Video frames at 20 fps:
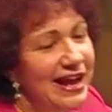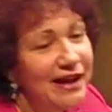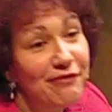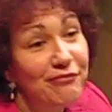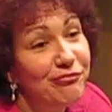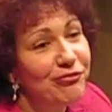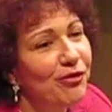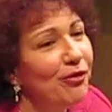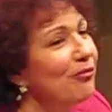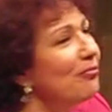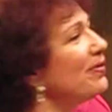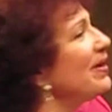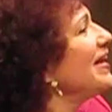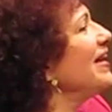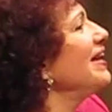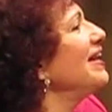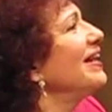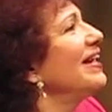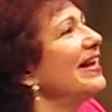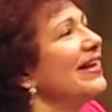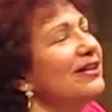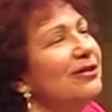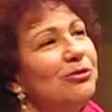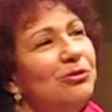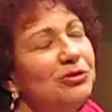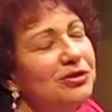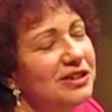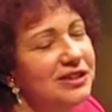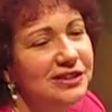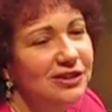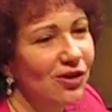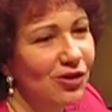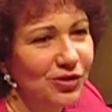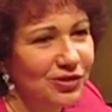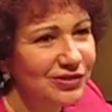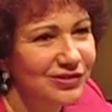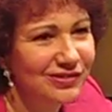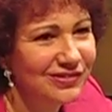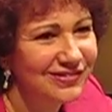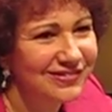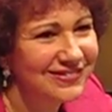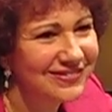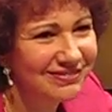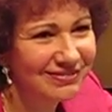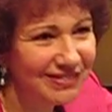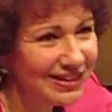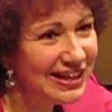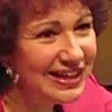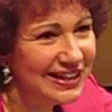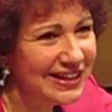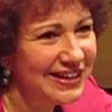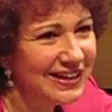And for me, Glenn Gould is God. Really.